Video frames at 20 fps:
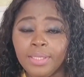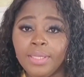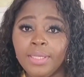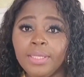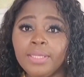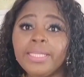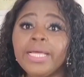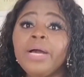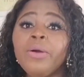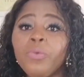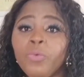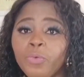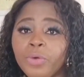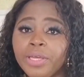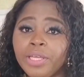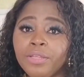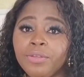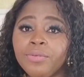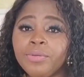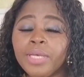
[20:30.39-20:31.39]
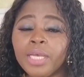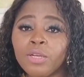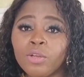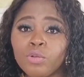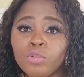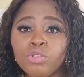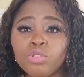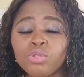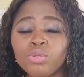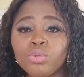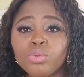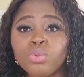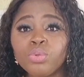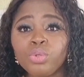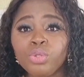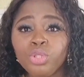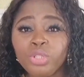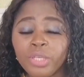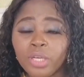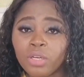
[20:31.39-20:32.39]
That way you can
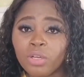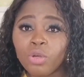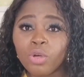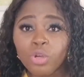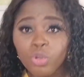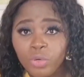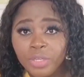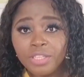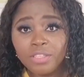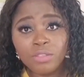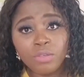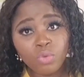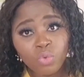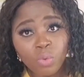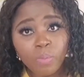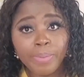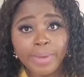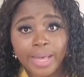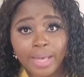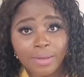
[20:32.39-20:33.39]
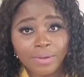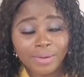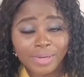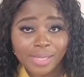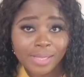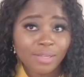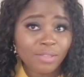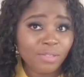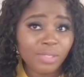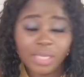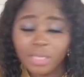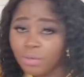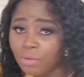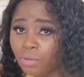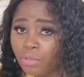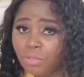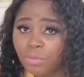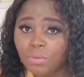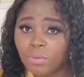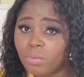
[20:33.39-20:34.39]
always look back on it. You can
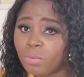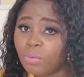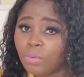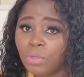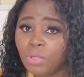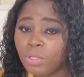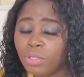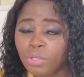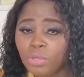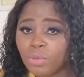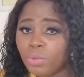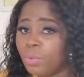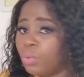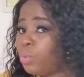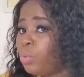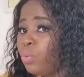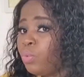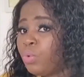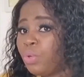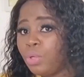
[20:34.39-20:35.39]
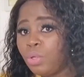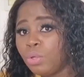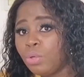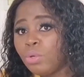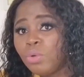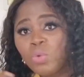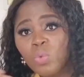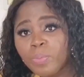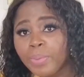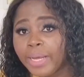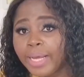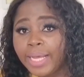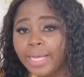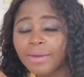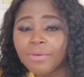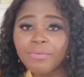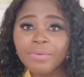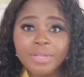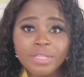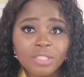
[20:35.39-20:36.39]
also, look back
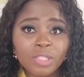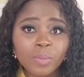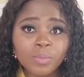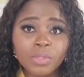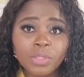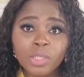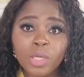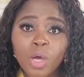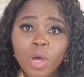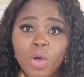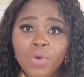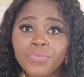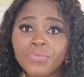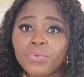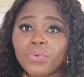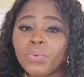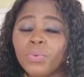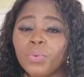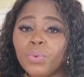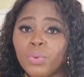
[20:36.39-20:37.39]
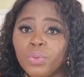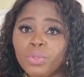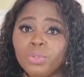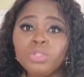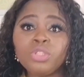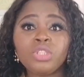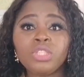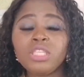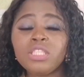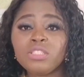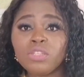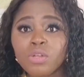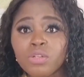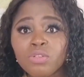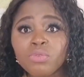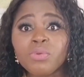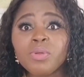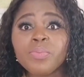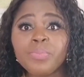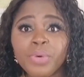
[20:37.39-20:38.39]
and read some stuff. Or it is
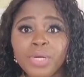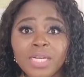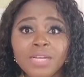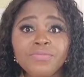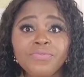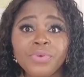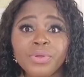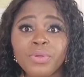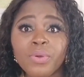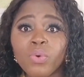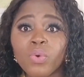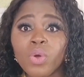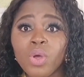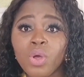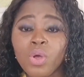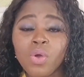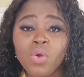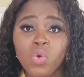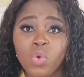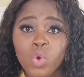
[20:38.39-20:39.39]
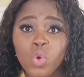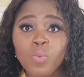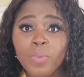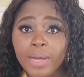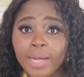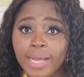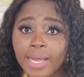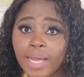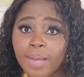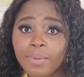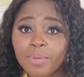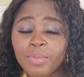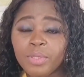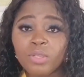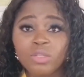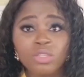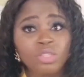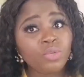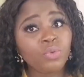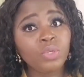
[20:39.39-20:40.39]
also important for your Übergabe,
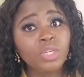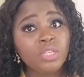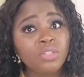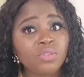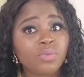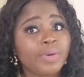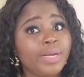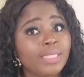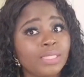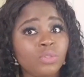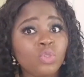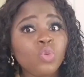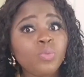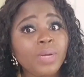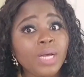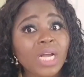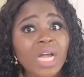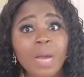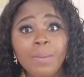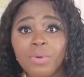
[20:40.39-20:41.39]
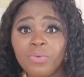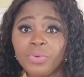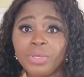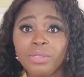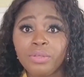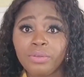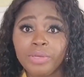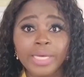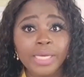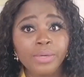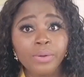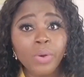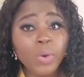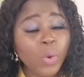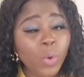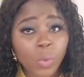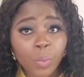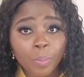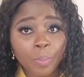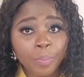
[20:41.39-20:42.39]
because you need to write an Übergabe when you get
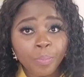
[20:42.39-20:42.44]
home.